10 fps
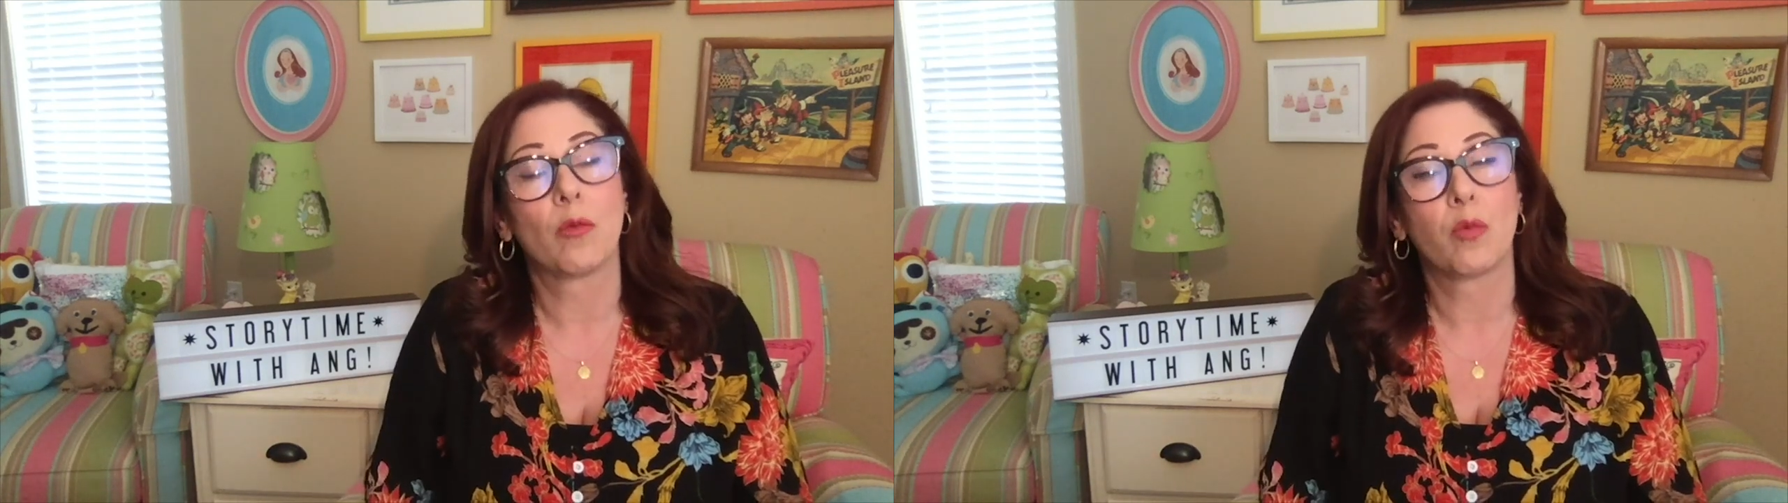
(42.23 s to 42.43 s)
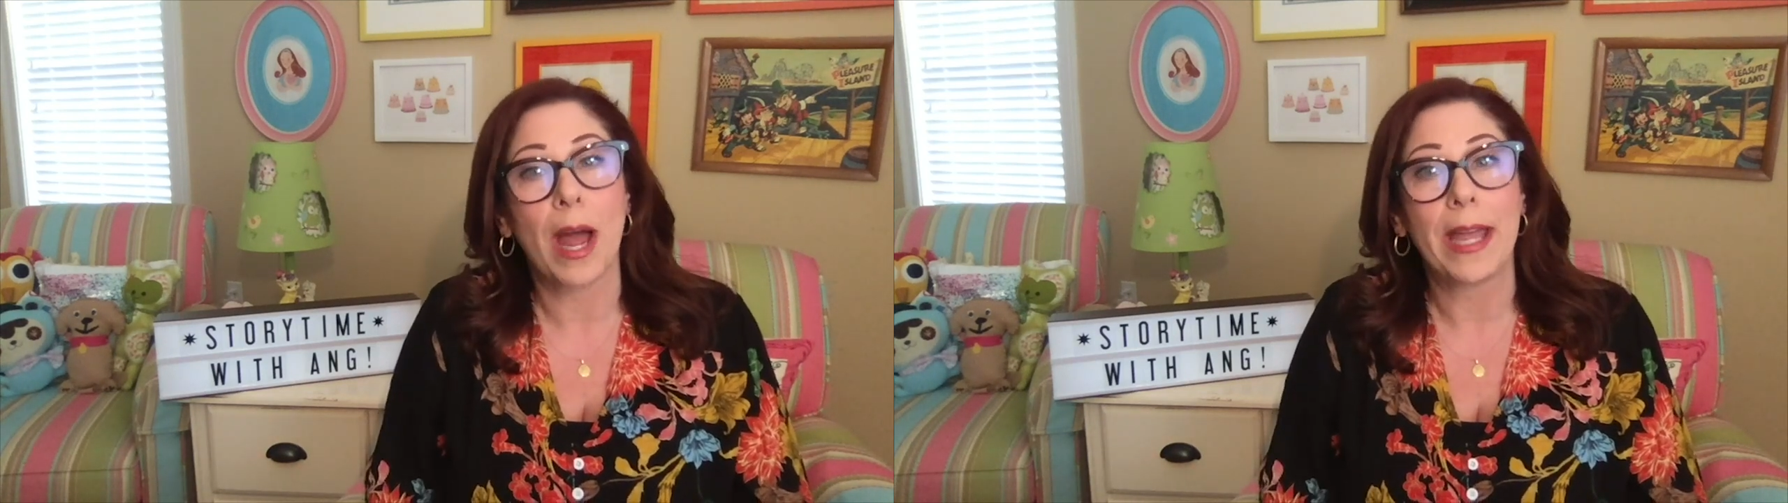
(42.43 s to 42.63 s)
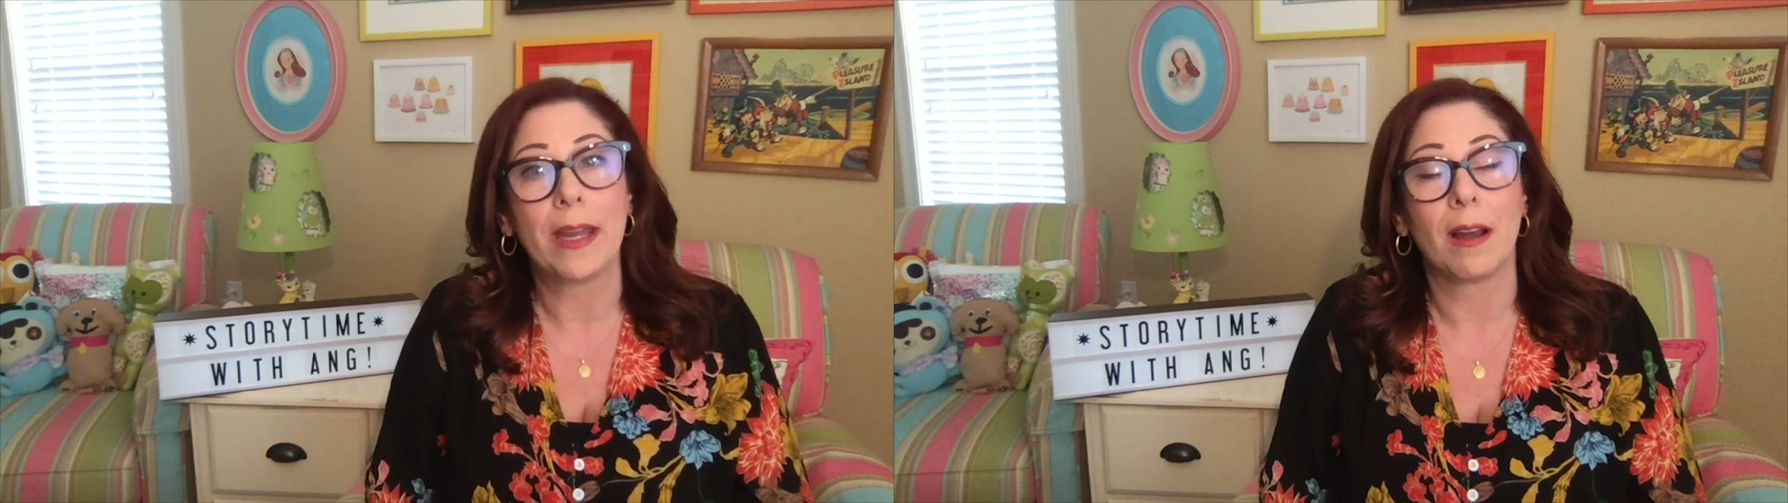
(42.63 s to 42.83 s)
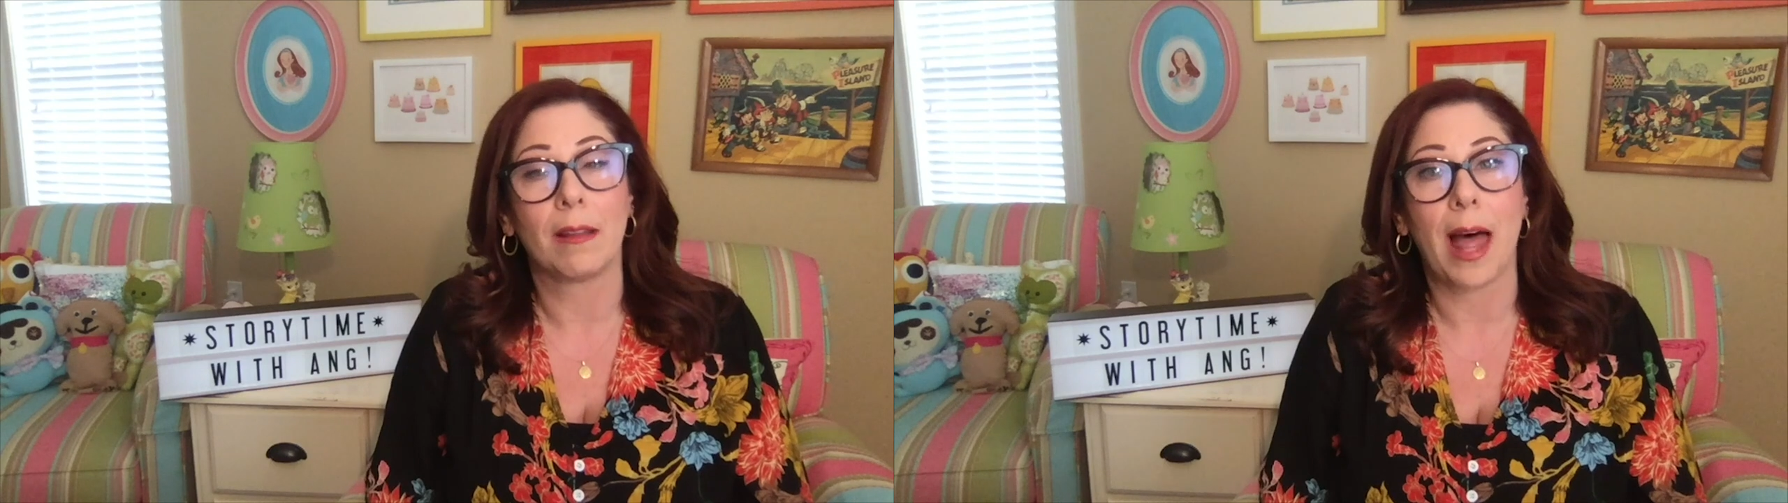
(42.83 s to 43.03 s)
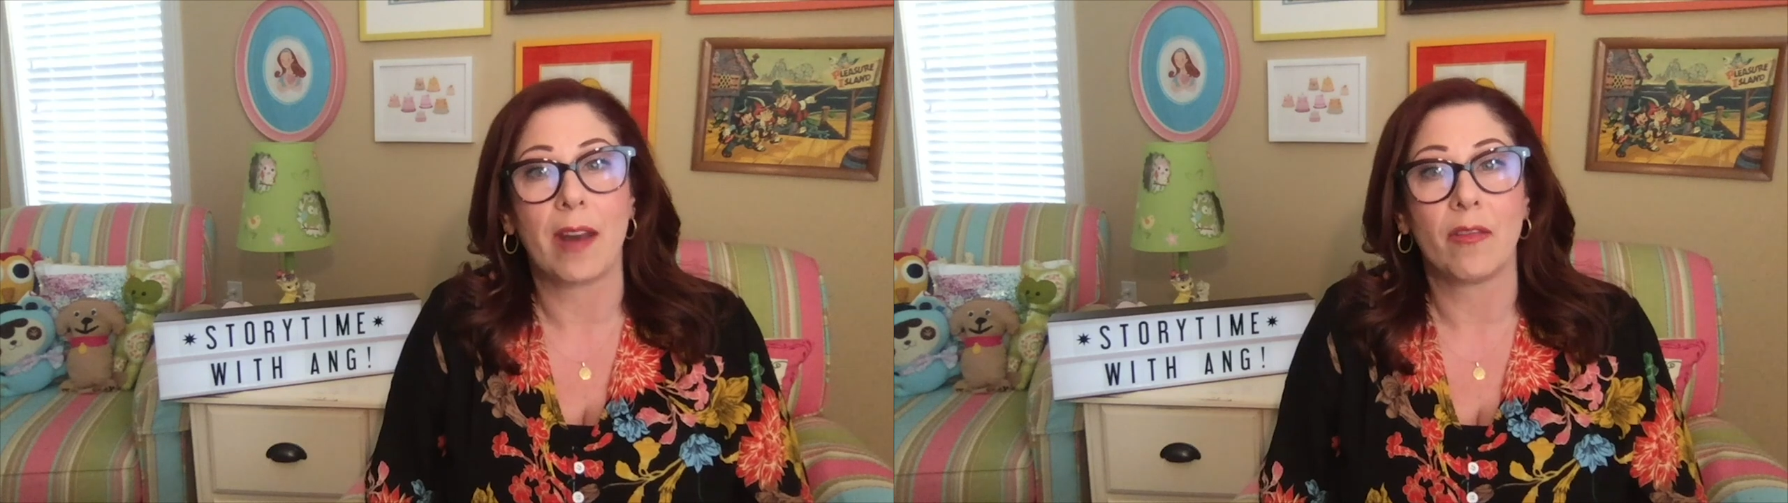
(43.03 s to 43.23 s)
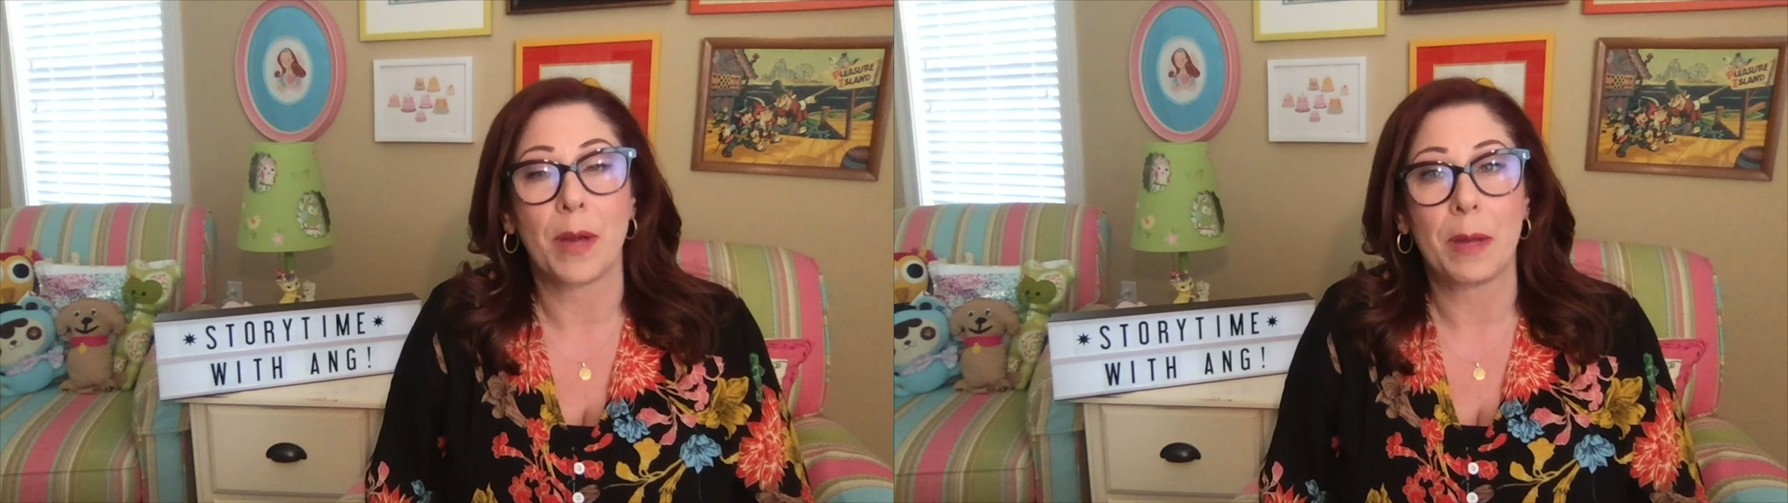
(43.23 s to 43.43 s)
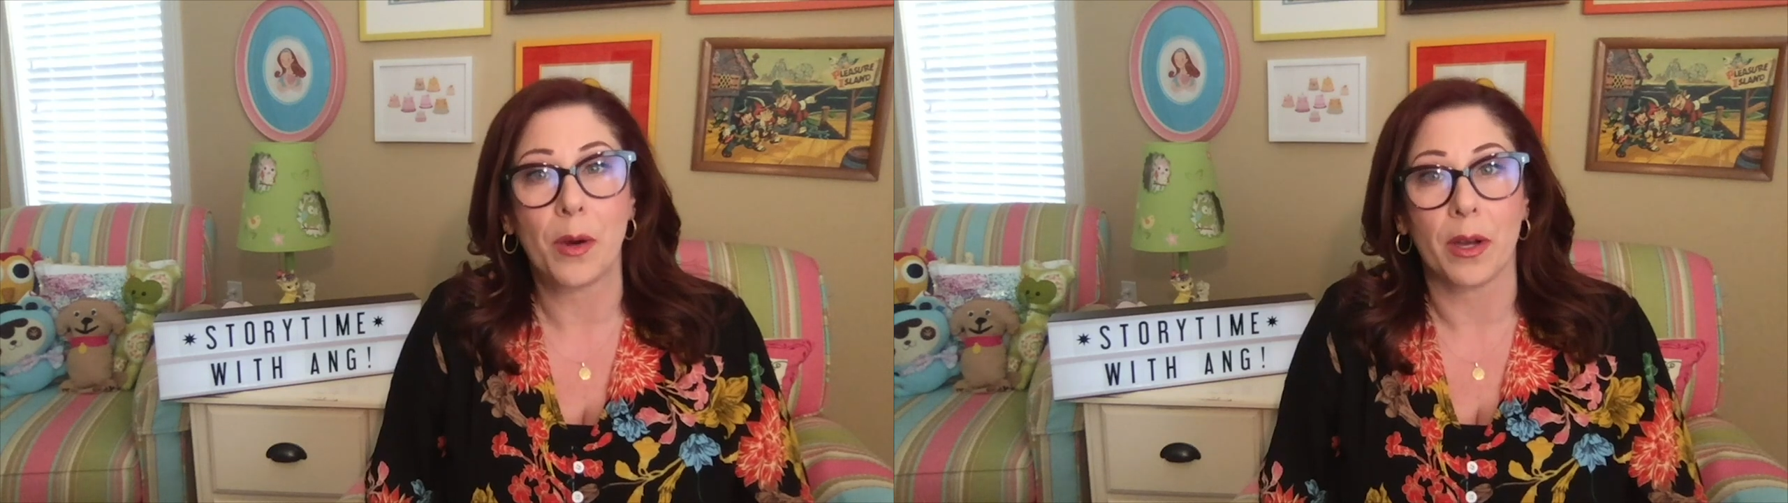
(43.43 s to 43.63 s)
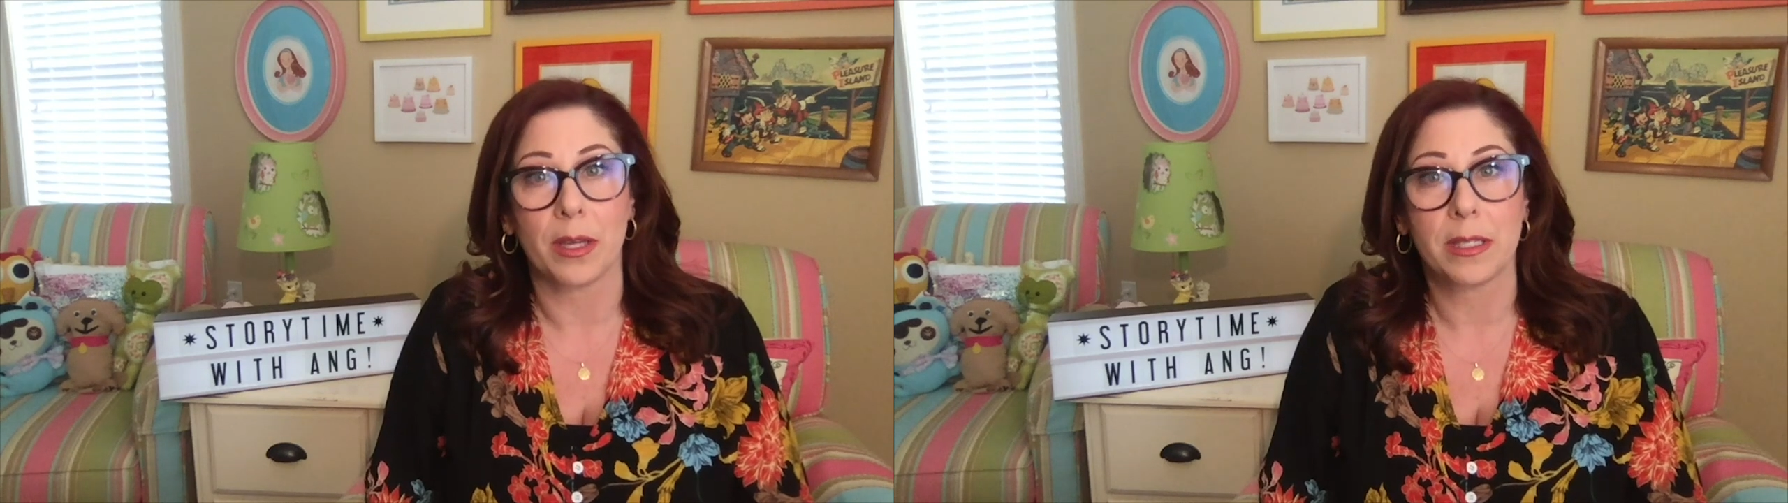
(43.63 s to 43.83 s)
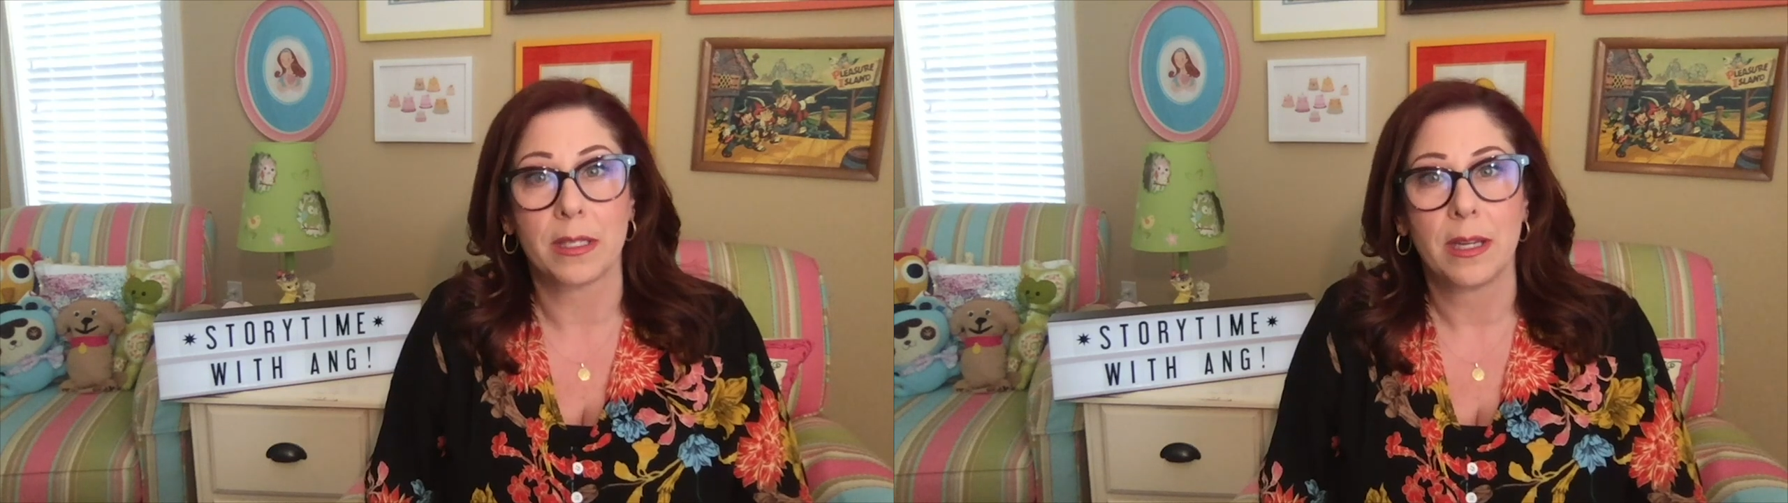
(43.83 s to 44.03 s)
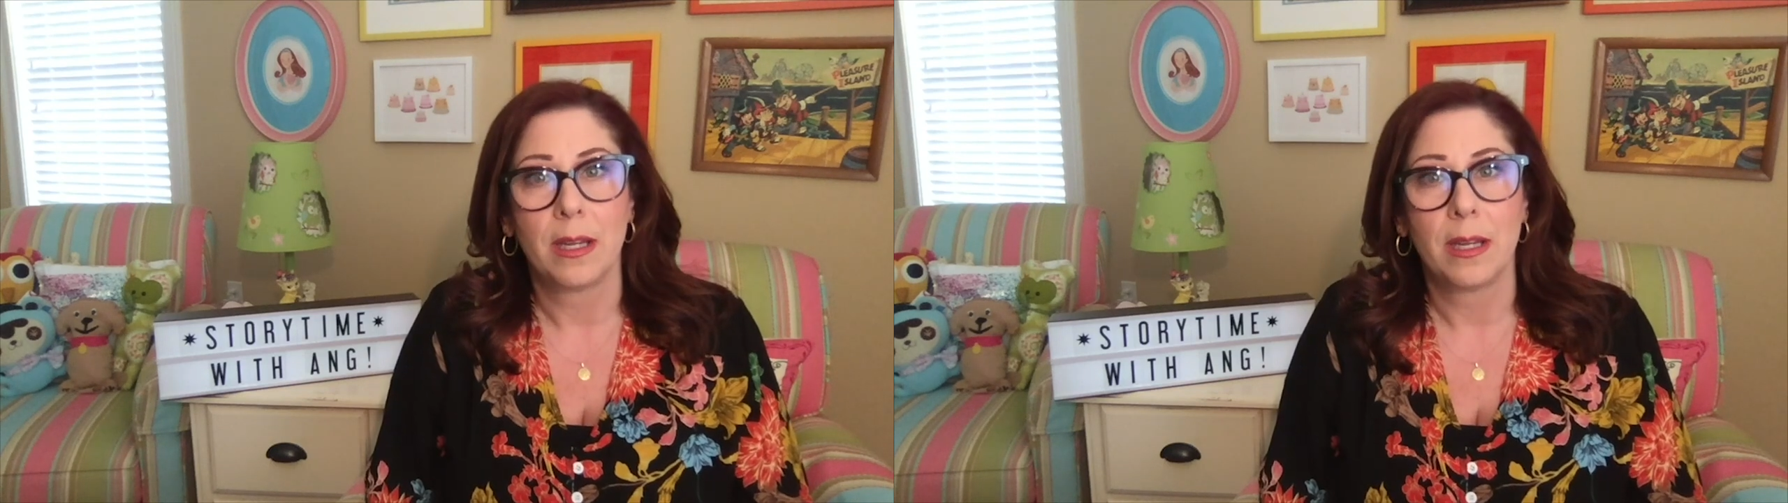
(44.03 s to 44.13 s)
write a lot of my books.